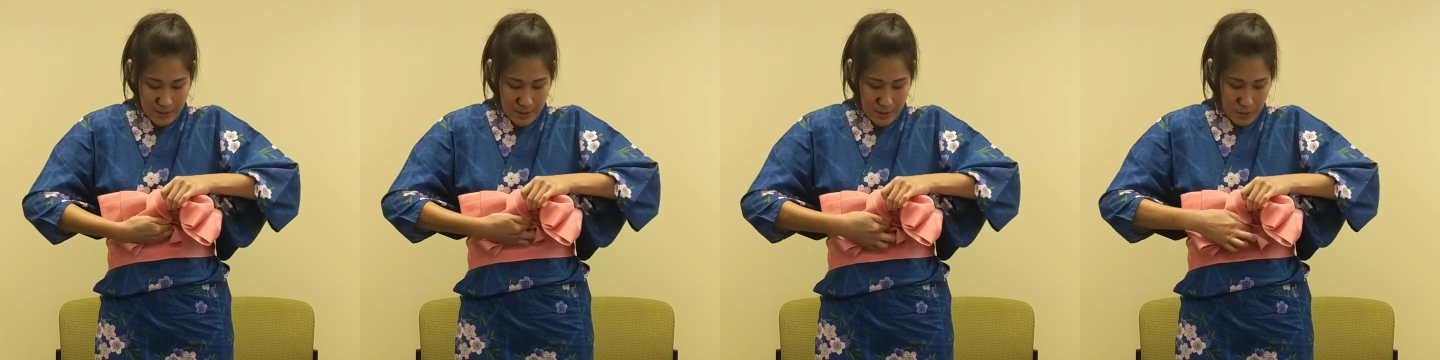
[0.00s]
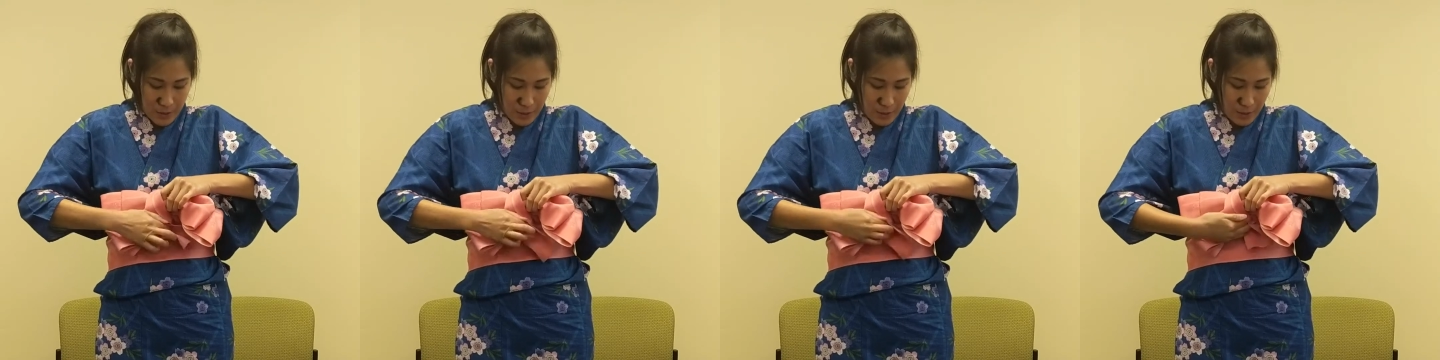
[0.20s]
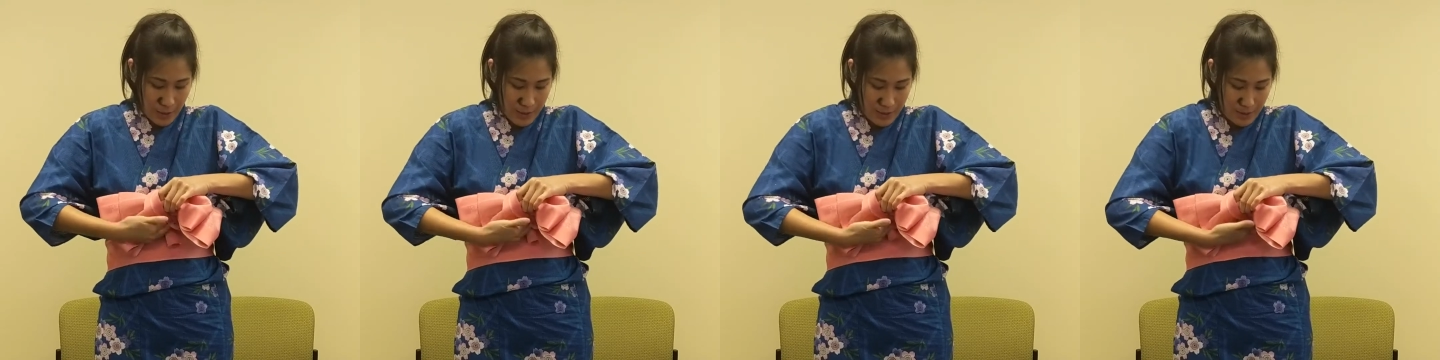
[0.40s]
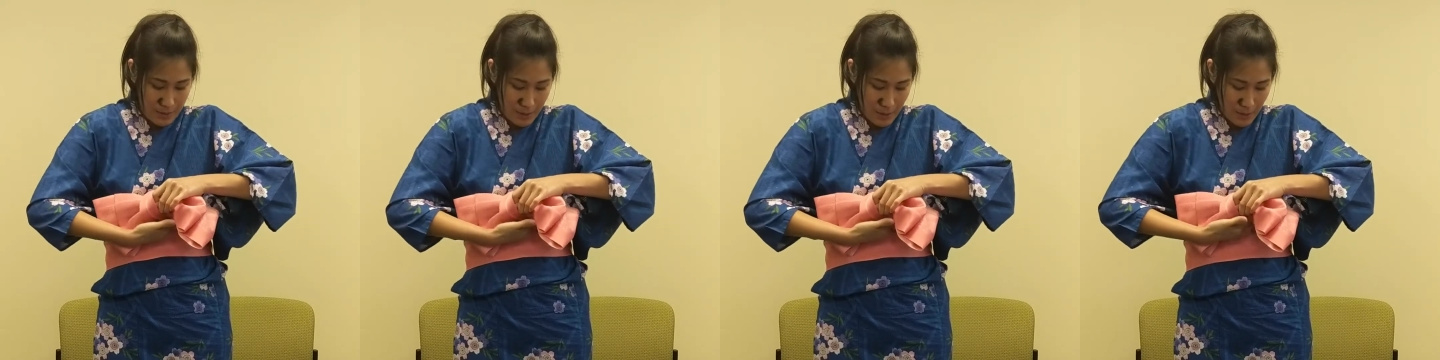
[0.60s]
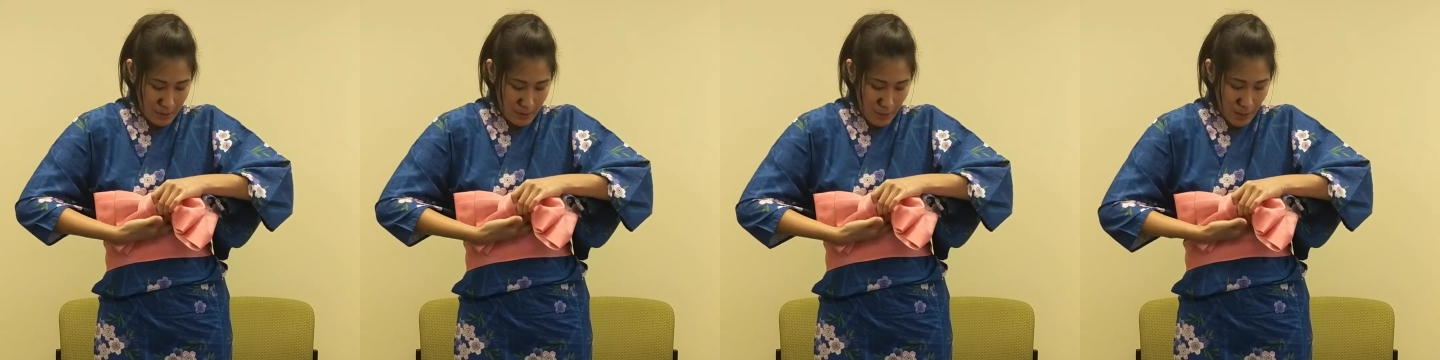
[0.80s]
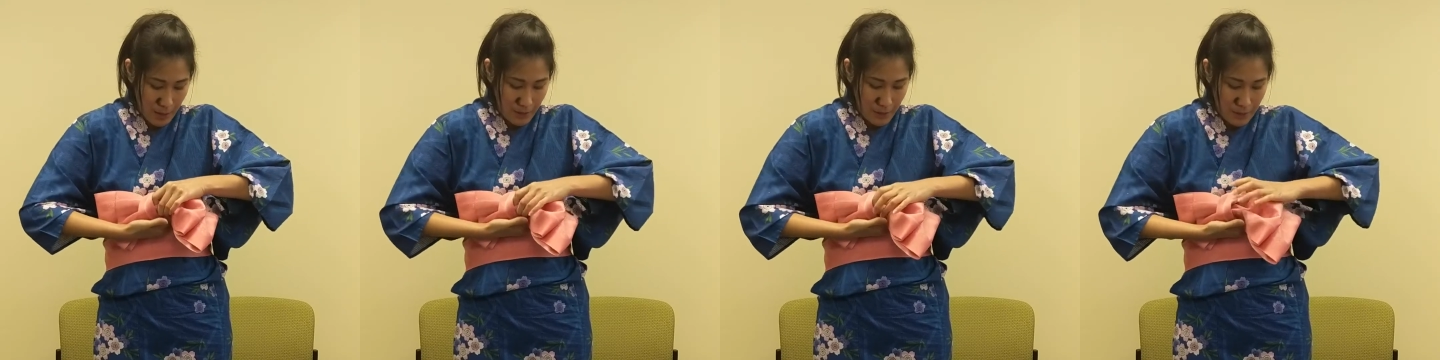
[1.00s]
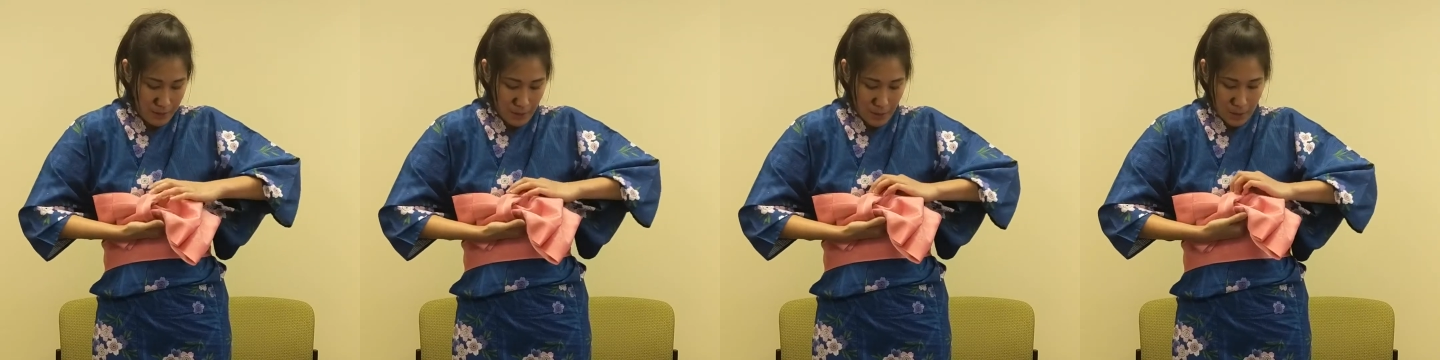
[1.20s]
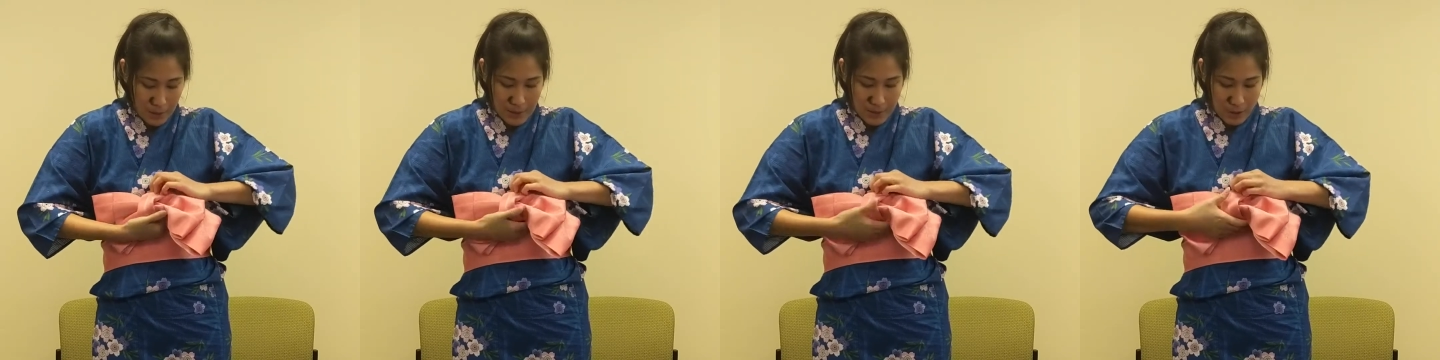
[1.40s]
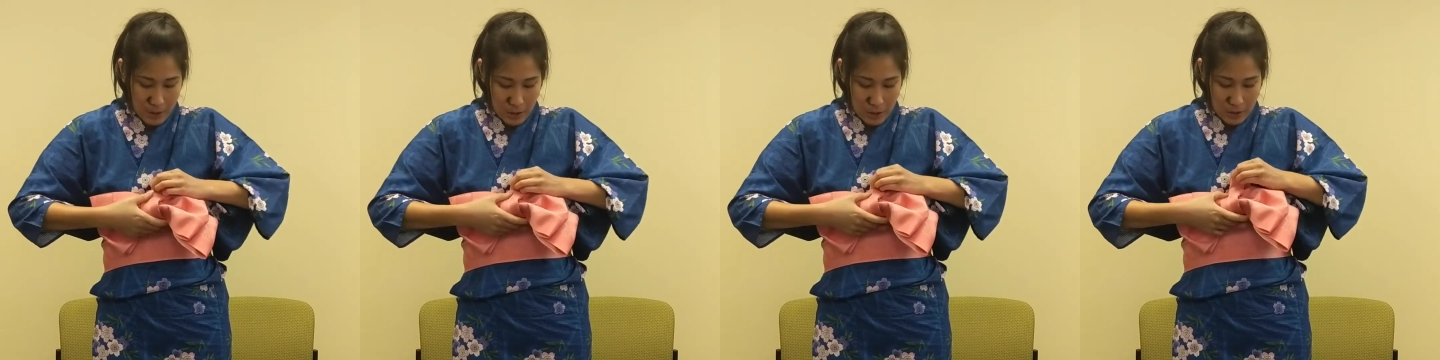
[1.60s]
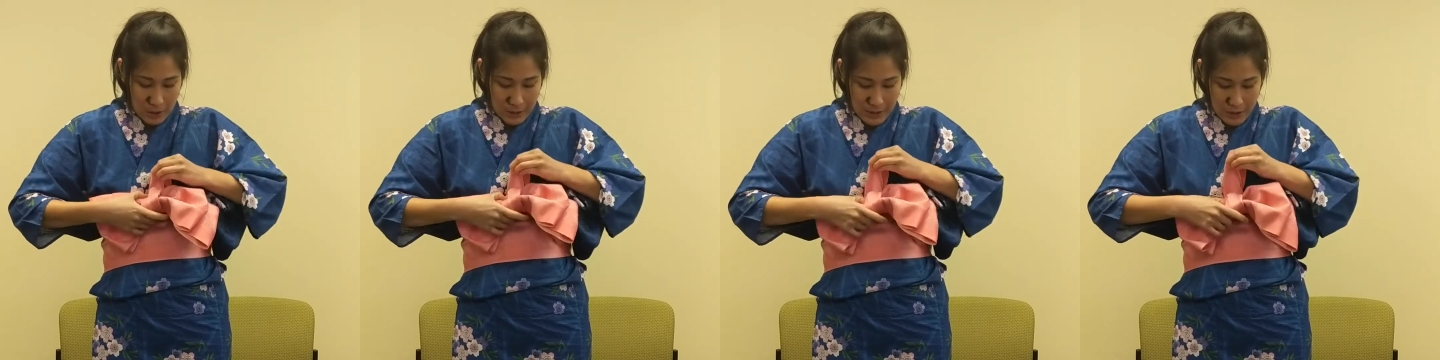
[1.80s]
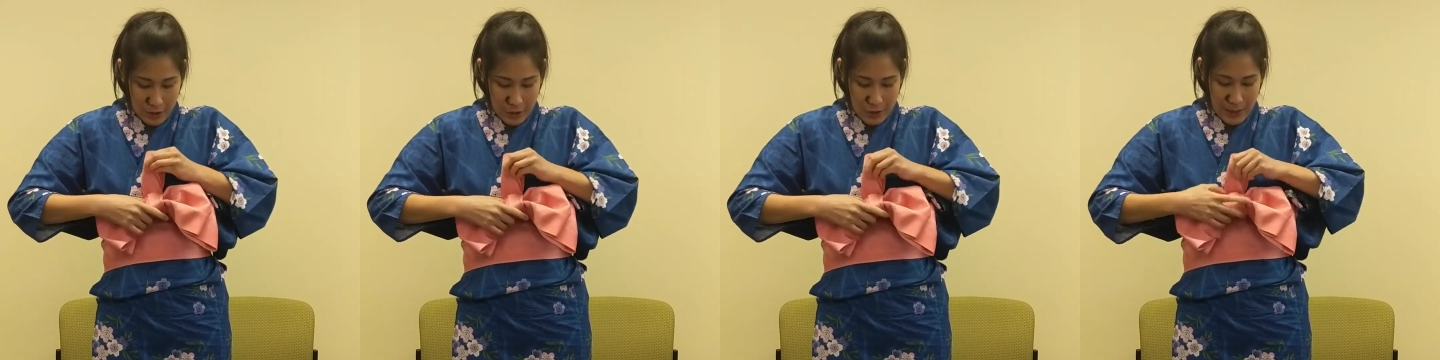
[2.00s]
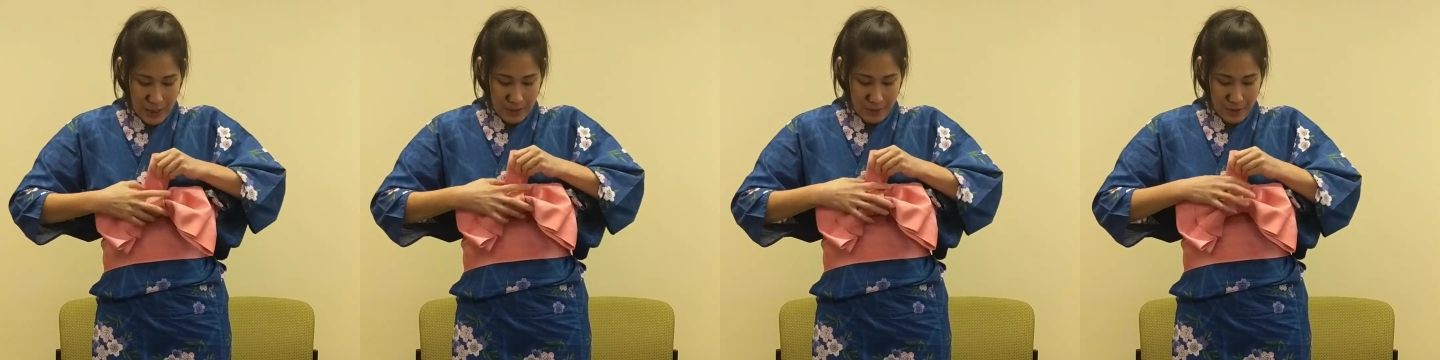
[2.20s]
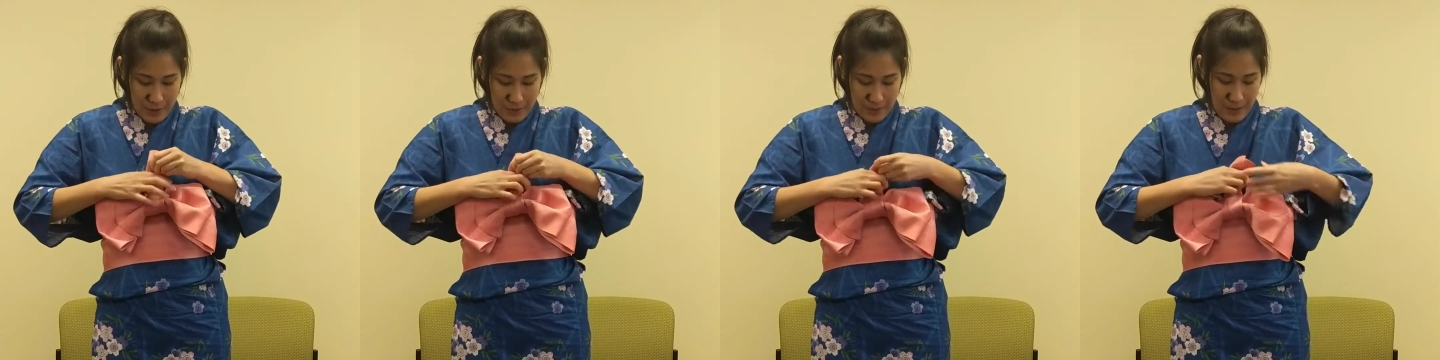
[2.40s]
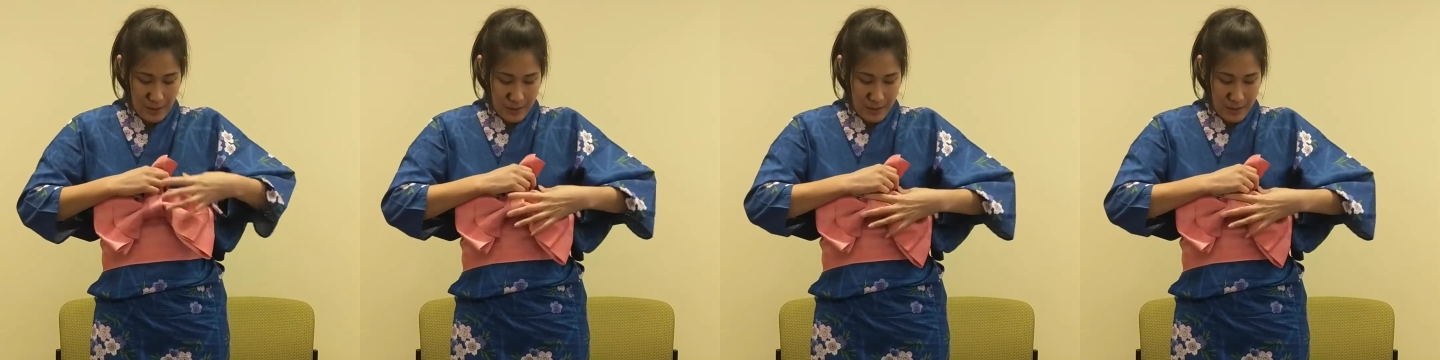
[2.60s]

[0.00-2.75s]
This will create the middle part of the bow and hold it together.